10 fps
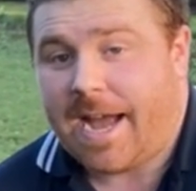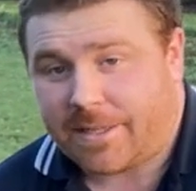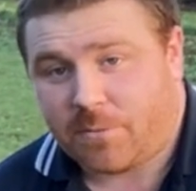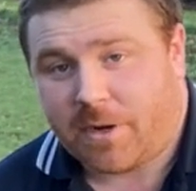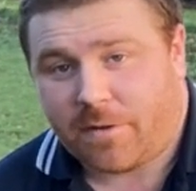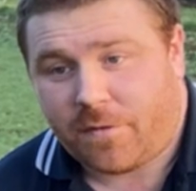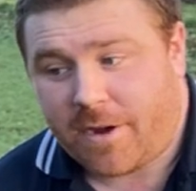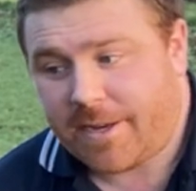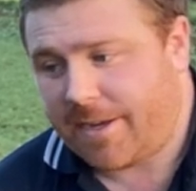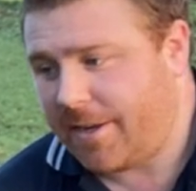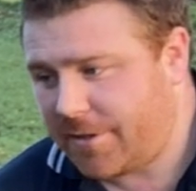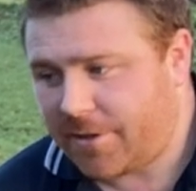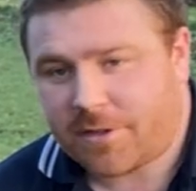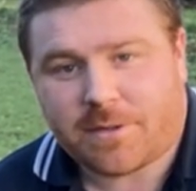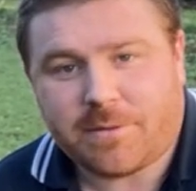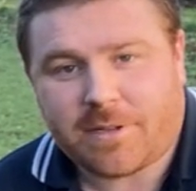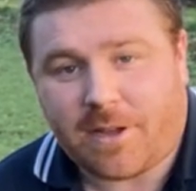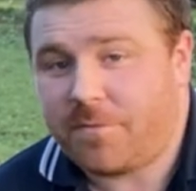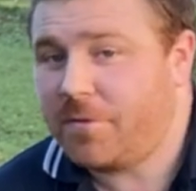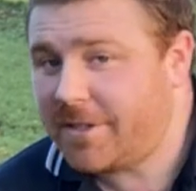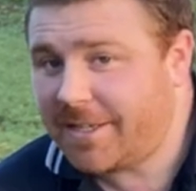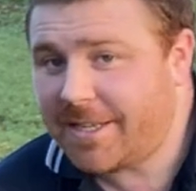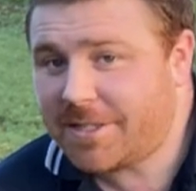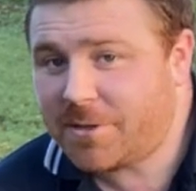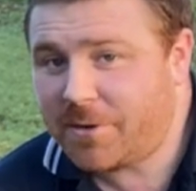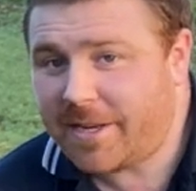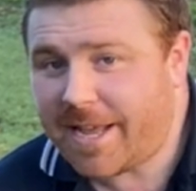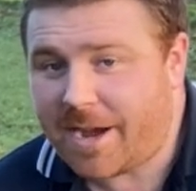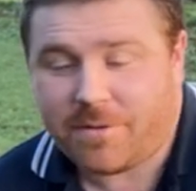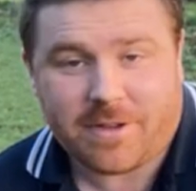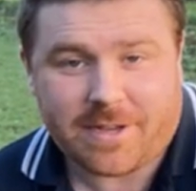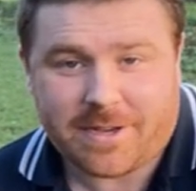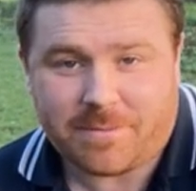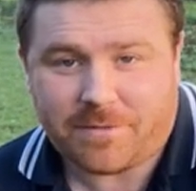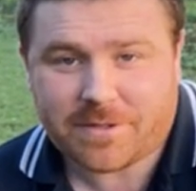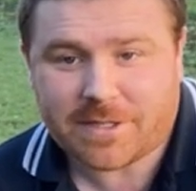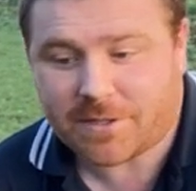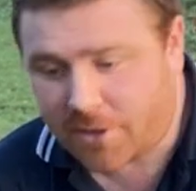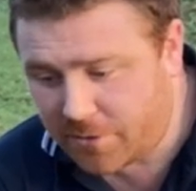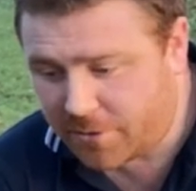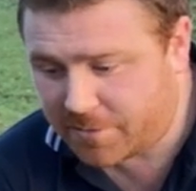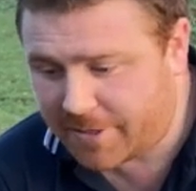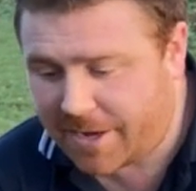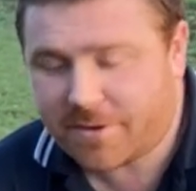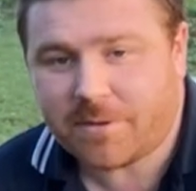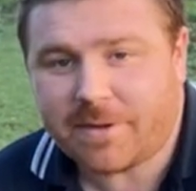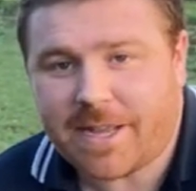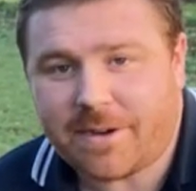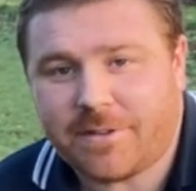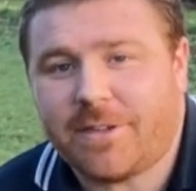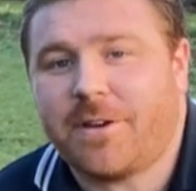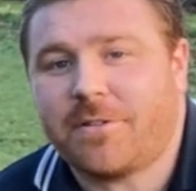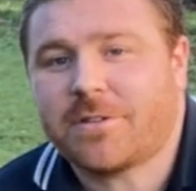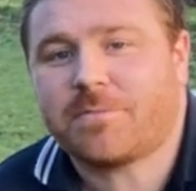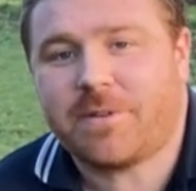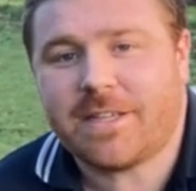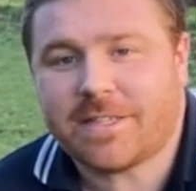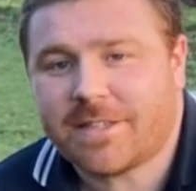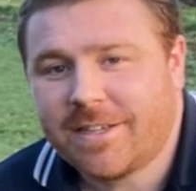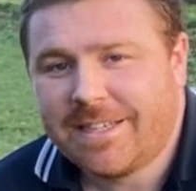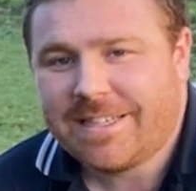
as and when I find it and it starts coming to life which it is doing now um, obviously snowdrops are now coming out you know spring is